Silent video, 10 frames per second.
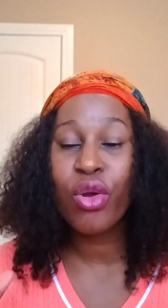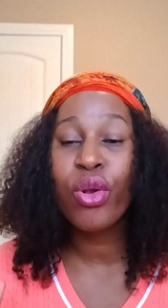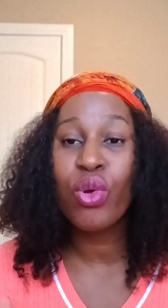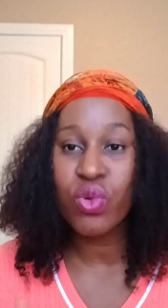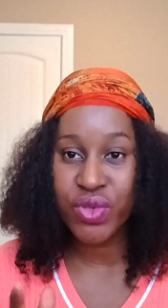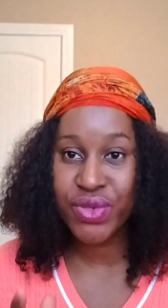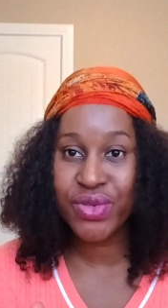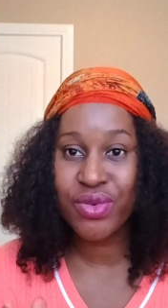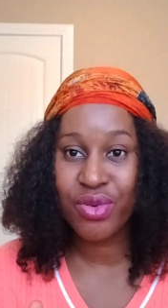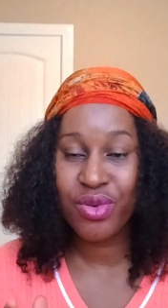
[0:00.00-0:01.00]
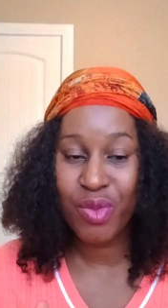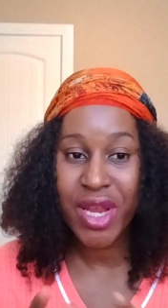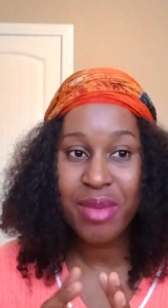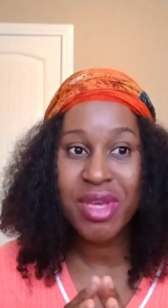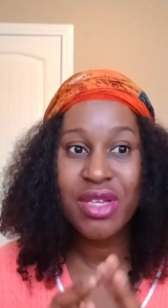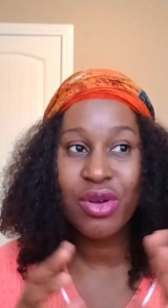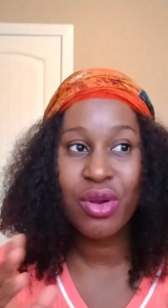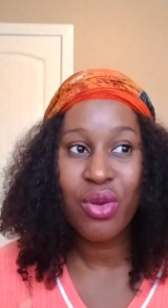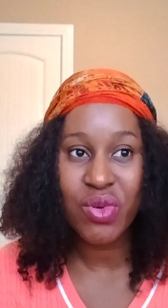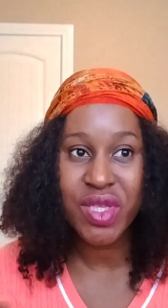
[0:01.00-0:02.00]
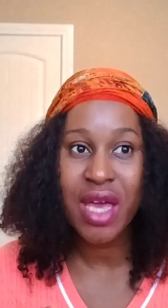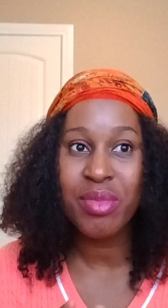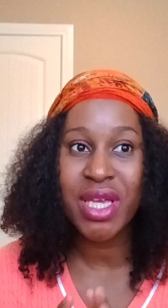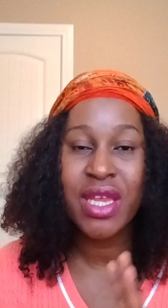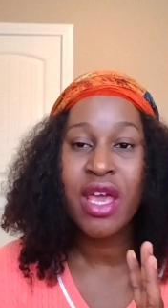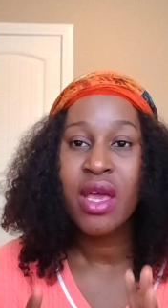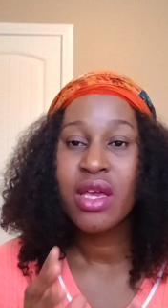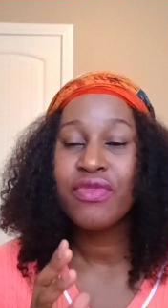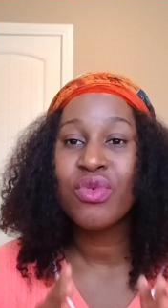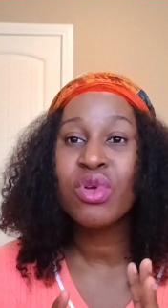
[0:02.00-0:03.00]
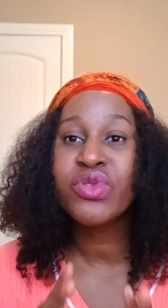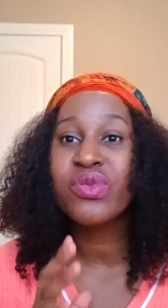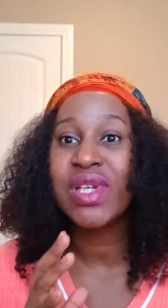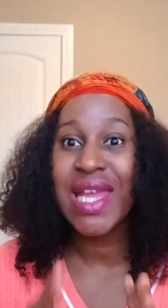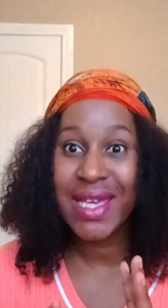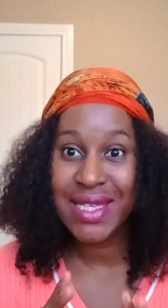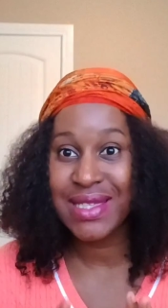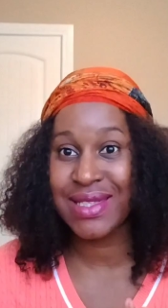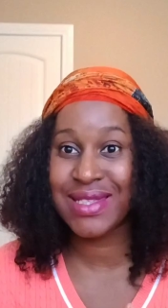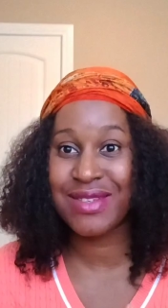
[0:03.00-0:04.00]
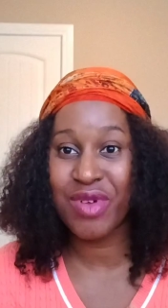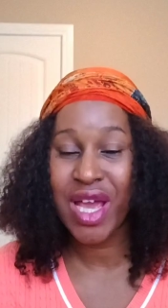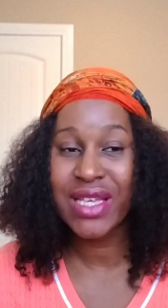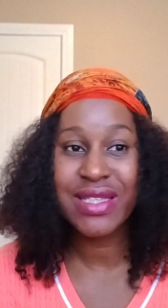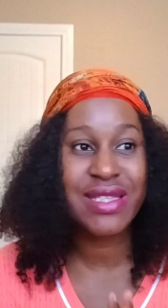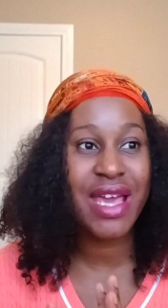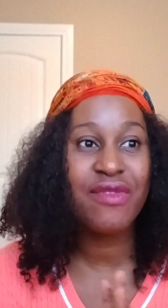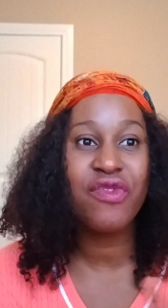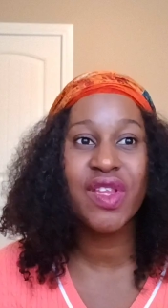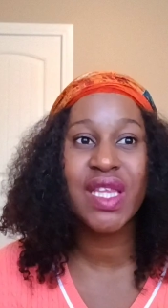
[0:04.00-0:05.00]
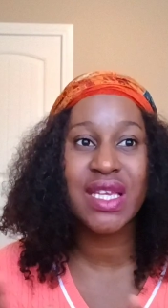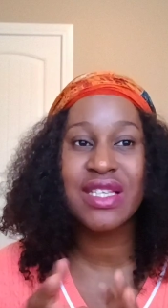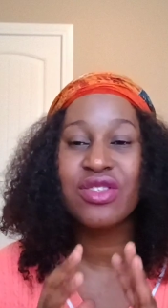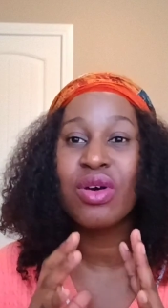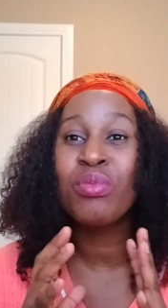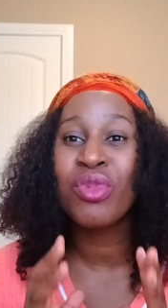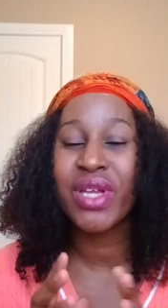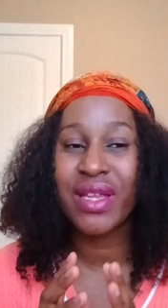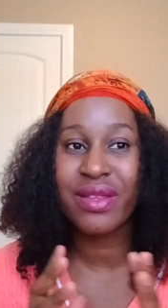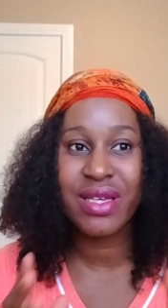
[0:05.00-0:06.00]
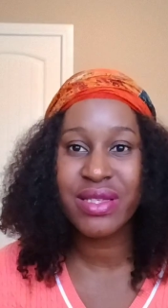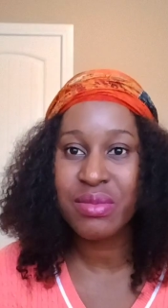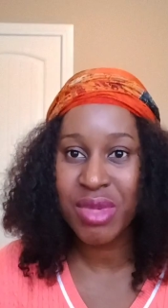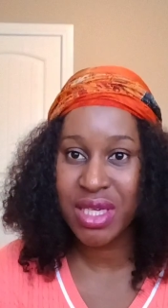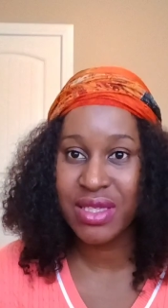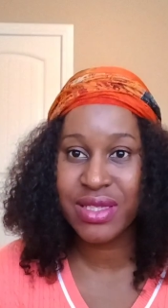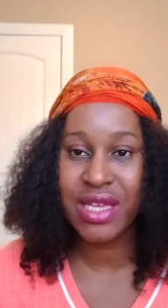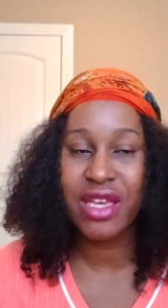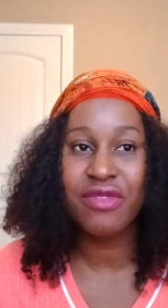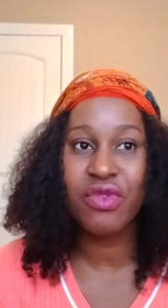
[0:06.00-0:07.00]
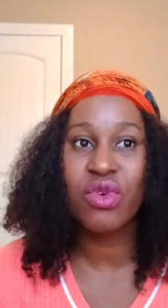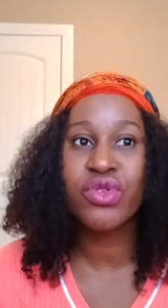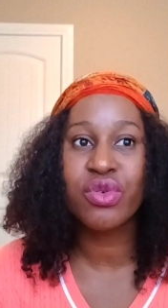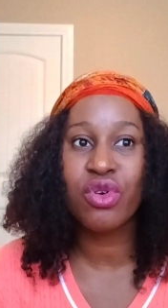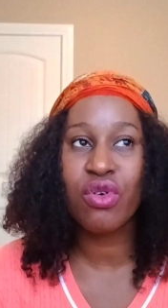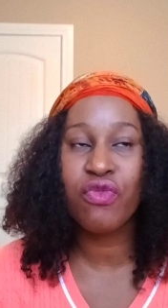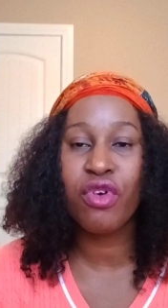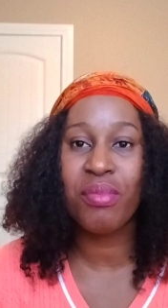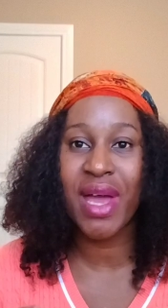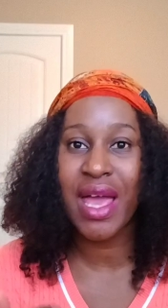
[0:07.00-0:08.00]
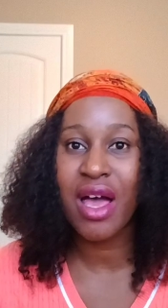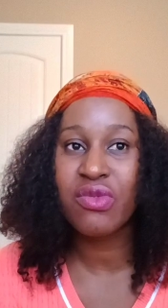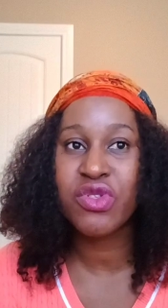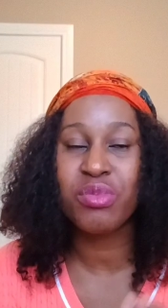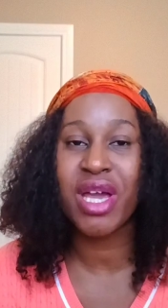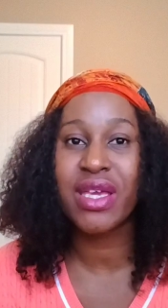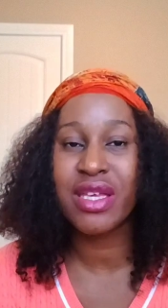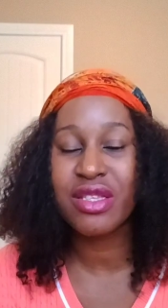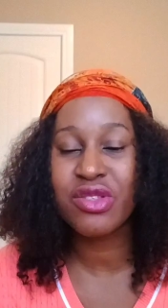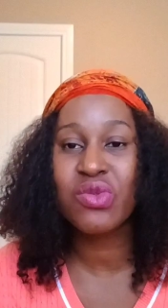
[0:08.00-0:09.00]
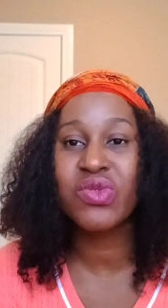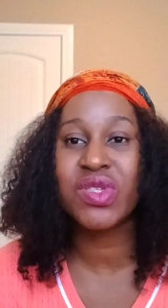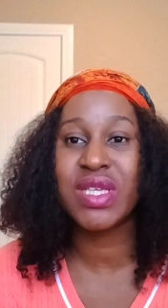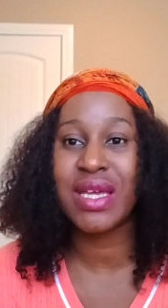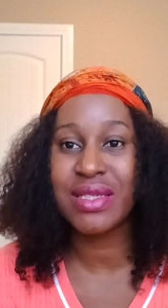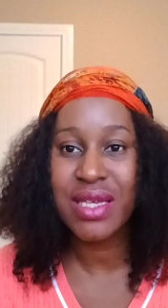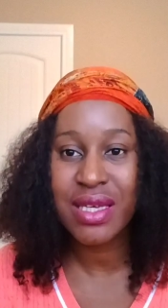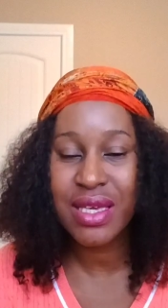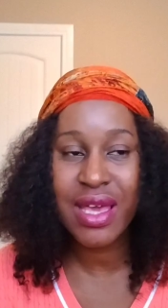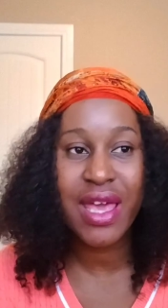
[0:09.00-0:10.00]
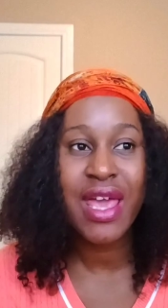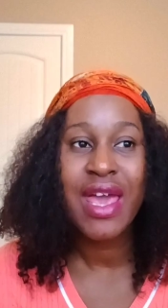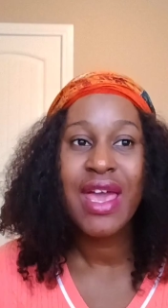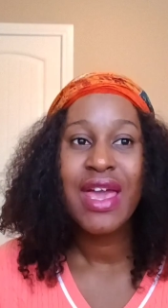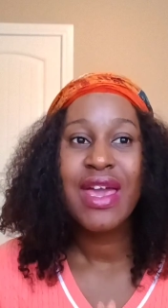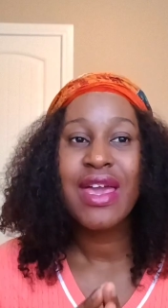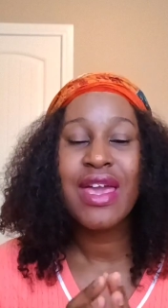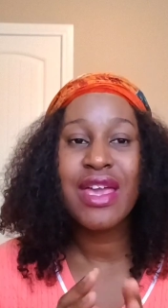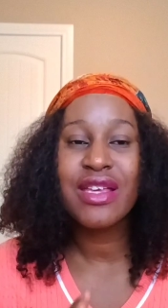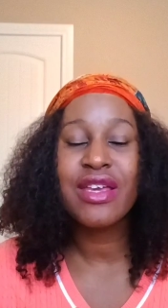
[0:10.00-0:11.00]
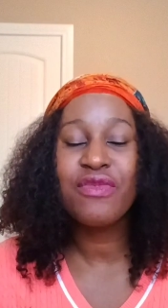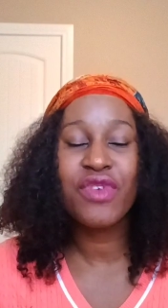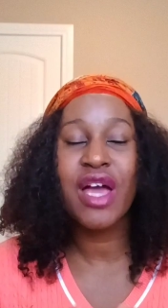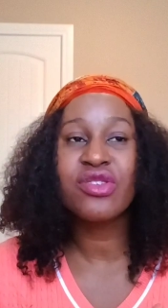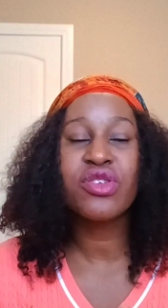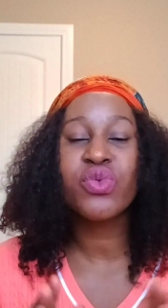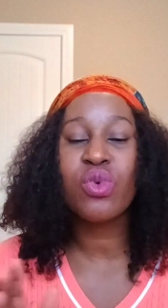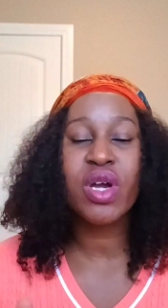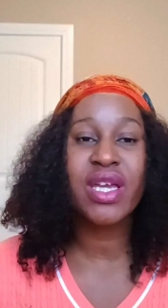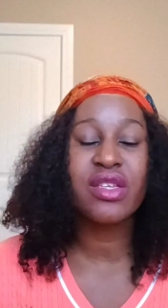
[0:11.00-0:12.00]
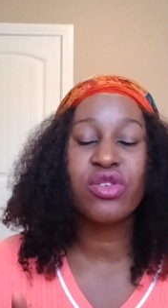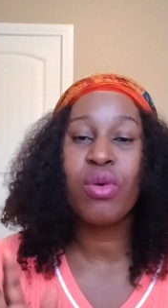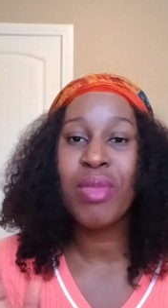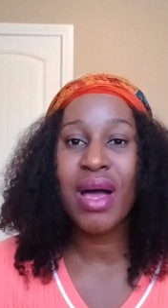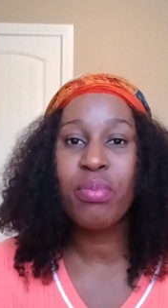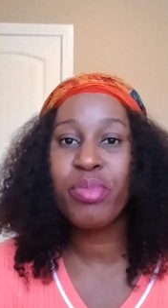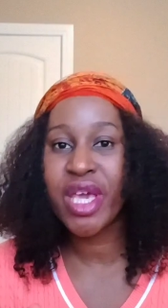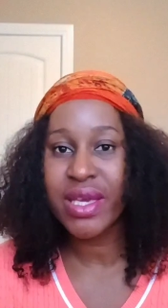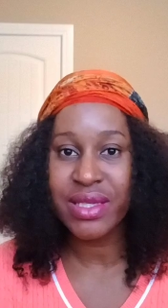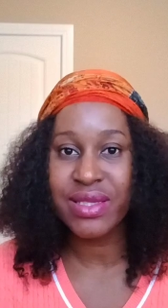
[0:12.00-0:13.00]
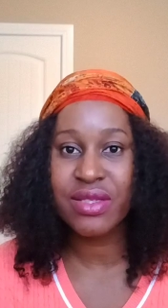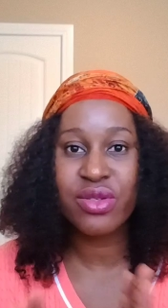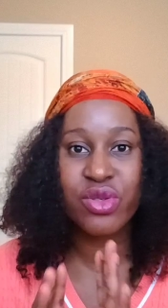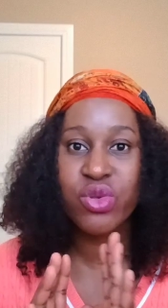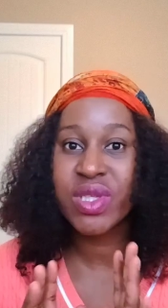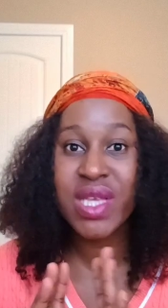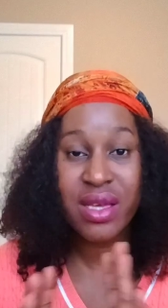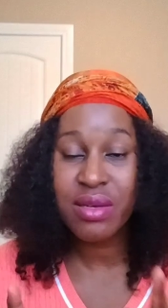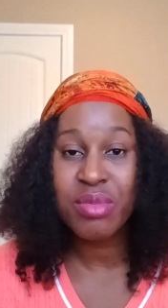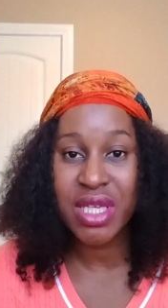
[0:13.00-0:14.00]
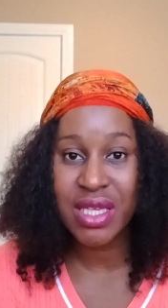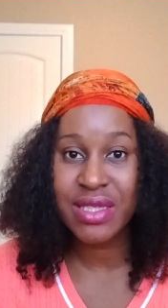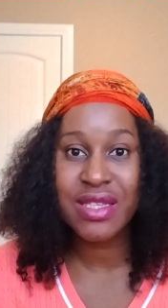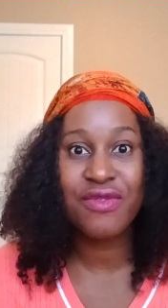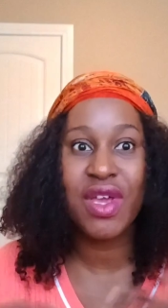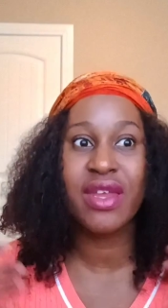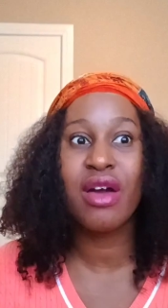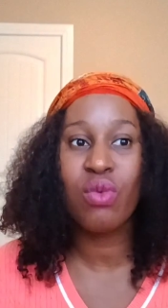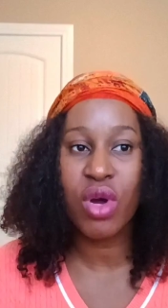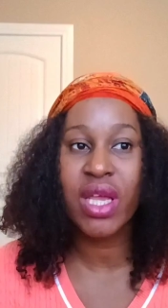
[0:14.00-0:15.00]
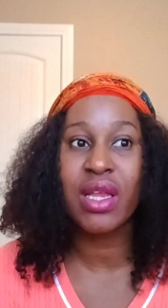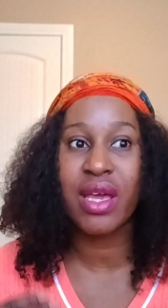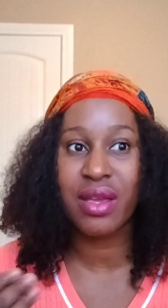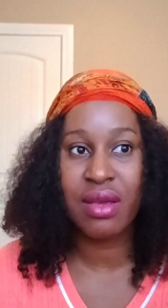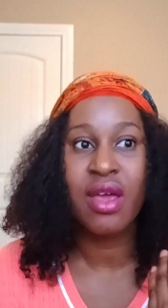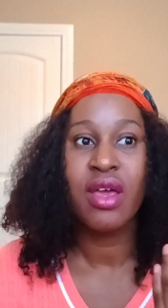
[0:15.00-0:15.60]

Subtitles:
close. When I mean close, I mean if you want to leg it, right, everything is not more than 30 minutes. Like if you want to go from my house to my kids' school to their daycare, if you are just walking normal pace, 30 minutes. If you are now walking like,